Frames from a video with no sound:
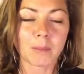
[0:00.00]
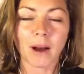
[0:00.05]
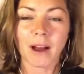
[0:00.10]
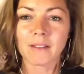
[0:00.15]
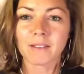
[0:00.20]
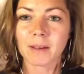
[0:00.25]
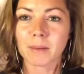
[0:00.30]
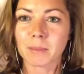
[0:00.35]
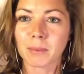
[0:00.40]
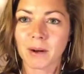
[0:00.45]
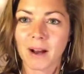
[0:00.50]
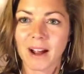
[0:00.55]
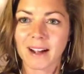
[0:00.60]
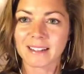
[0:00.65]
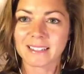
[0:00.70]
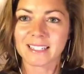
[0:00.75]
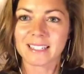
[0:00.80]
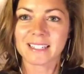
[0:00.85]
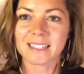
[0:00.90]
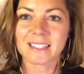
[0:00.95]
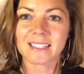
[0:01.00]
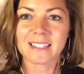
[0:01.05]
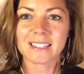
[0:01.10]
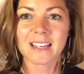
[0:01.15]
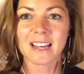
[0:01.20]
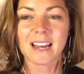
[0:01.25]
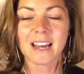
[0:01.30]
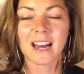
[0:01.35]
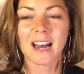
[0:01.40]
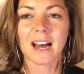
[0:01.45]
private practice,
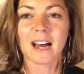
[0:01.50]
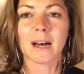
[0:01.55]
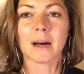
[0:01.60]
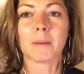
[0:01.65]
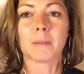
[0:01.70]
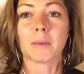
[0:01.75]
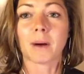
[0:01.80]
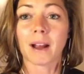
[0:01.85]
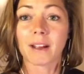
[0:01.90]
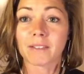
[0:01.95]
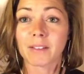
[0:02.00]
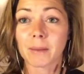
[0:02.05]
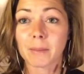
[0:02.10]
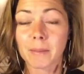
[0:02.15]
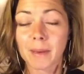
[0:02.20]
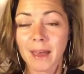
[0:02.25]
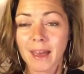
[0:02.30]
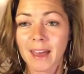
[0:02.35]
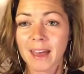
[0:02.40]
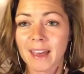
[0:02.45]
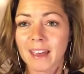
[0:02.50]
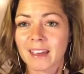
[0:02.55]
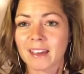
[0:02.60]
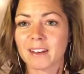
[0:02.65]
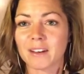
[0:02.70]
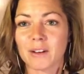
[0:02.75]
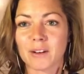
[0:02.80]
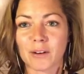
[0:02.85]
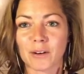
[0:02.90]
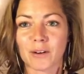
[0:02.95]
private
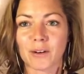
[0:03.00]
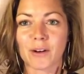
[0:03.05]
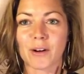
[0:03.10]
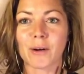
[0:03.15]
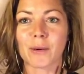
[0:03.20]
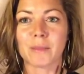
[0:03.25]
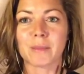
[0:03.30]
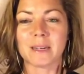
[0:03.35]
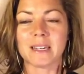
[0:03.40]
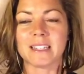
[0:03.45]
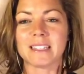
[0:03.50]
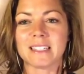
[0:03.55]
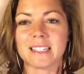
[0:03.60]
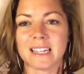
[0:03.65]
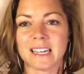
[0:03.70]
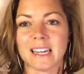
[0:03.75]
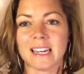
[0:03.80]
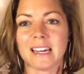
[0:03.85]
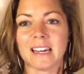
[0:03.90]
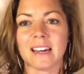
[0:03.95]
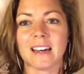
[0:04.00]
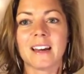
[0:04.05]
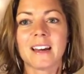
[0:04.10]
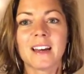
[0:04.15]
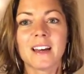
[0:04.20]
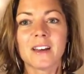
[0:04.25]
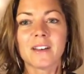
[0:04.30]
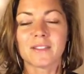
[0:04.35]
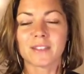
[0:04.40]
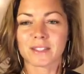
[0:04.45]
pay neuro-PT
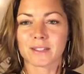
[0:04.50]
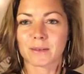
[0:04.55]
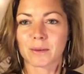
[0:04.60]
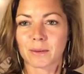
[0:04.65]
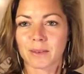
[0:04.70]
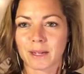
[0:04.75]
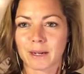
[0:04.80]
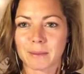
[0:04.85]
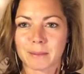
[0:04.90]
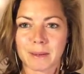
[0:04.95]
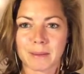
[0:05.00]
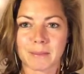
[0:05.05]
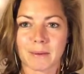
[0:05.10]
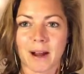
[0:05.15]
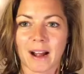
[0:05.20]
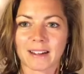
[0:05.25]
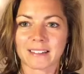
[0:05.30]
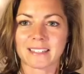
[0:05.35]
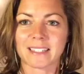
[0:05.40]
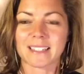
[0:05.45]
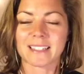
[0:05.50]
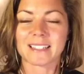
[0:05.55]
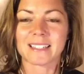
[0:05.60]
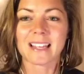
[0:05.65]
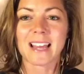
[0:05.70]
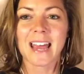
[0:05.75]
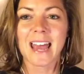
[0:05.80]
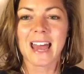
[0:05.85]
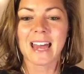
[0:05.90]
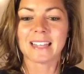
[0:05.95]
physical therapy practice.
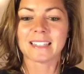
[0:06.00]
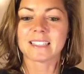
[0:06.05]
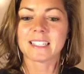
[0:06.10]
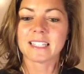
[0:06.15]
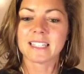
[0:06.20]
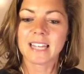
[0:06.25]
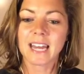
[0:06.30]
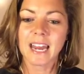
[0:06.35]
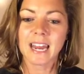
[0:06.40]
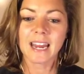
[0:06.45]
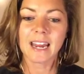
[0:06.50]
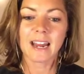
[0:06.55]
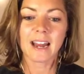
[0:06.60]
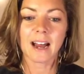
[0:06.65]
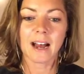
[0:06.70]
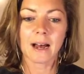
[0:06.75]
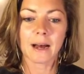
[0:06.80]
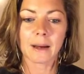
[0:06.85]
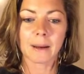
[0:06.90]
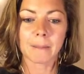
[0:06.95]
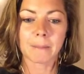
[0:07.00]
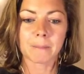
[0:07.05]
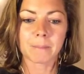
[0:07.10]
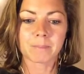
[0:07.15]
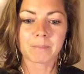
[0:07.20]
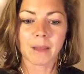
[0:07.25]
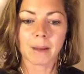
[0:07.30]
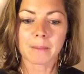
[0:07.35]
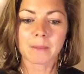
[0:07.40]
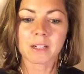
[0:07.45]
And today I'm
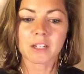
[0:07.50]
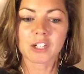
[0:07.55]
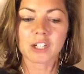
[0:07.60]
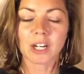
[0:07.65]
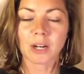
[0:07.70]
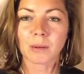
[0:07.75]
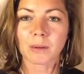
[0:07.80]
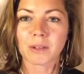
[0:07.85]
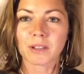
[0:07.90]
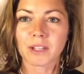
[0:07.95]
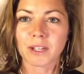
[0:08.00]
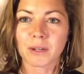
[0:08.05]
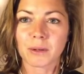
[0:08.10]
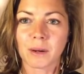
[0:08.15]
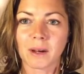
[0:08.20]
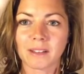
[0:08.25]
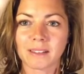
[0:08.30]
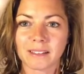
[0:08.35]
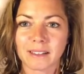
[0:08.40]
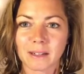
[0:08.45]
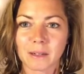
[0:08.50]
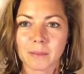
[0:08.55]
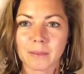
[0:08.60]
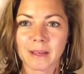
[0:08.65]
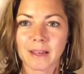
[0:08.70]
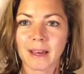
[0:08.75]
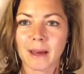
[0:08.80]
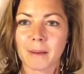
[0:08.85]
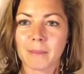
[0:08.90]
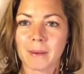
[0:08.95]
going to share with you a little
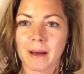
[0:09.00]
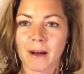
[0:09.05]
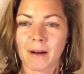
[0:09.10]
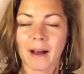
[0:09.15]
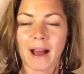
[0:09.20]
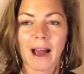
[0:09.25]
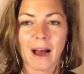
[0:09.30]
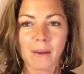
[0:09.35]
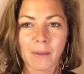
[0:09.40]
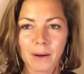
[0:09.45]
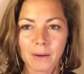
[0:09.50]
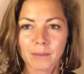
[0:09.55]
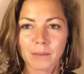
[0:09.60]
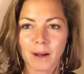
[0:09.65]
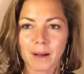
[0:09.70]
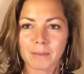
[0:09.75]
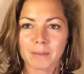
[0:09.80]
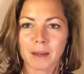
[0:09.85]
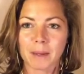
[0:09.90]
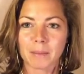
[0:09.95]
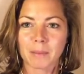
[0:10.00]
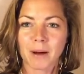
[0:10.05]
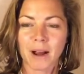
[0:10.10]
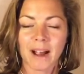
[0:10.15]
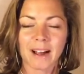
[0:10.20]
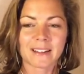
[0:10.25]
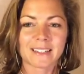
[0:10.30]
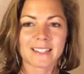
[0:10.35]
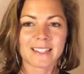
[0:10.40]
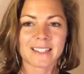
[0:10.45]
bit about how I run my
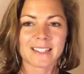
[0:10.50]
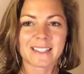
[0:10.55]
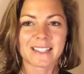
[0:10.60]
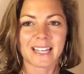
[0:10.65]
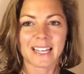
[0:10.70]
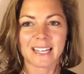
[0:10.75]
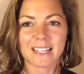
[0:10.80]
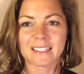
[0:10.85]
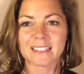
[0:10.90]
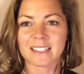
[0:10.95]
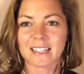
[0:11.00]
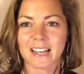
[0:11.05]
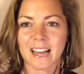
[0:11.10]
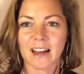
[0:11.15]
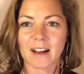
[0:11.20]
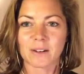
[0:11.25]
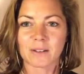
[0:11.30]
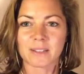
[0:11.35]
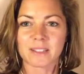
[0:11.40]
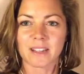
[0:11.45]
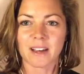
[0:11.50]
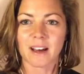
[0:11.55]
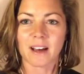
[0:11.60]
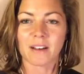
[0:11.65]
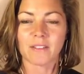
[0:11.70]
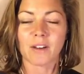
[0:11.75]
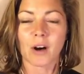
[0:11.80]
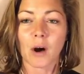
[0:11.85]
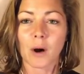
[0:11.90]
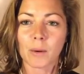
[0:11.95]
practice, the ins and outs
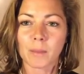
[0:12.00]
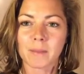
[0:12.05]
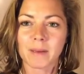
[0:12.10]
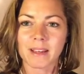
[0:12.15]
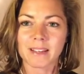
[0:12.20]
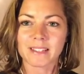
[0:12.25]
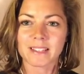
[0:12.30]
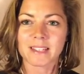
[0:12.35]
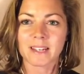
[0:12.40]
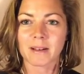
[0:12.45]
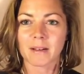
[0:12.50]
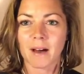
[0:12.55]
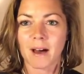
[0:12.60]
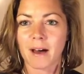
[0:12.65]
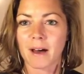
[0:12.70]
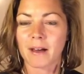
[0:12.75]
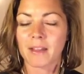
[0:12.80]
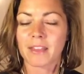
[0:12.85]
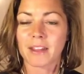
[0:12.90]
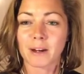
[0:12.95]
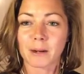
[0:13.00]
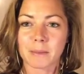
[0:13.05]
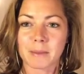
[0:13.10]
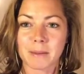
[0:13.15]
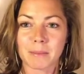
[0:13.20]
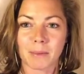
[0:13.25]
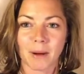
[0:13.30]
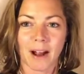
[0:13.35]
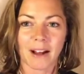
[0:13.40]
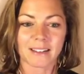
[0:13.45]
of a home-based therapy
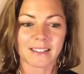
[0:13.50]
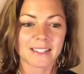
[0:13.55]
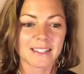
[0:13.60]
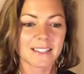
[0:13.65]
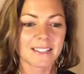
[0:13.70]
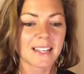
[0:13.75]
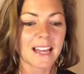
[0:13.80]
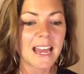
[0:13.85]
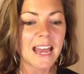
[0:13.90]
practice.